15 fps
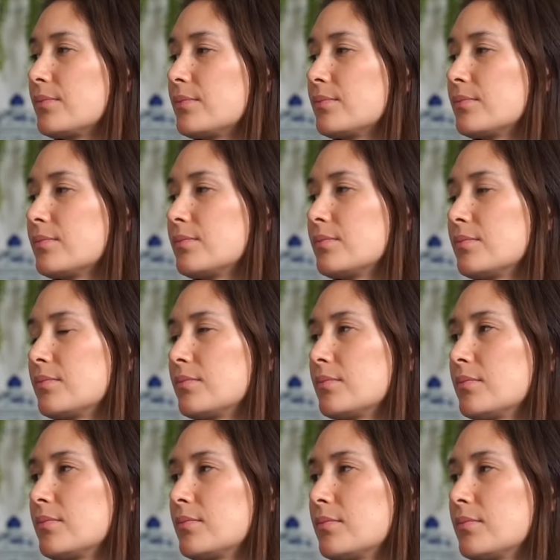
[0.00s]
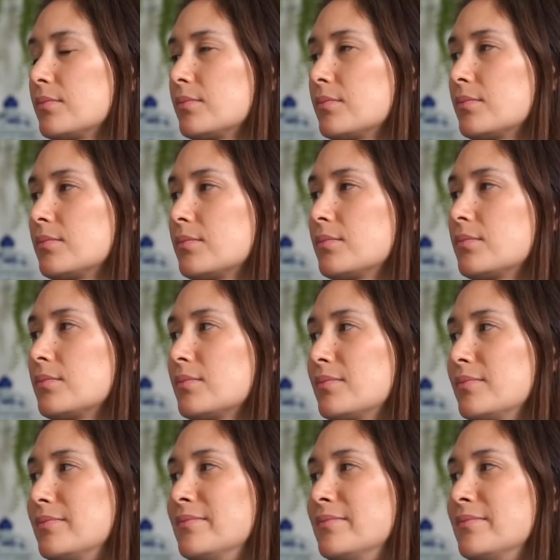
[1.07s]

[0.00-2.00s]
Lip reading: No words are spoken by the person on screen.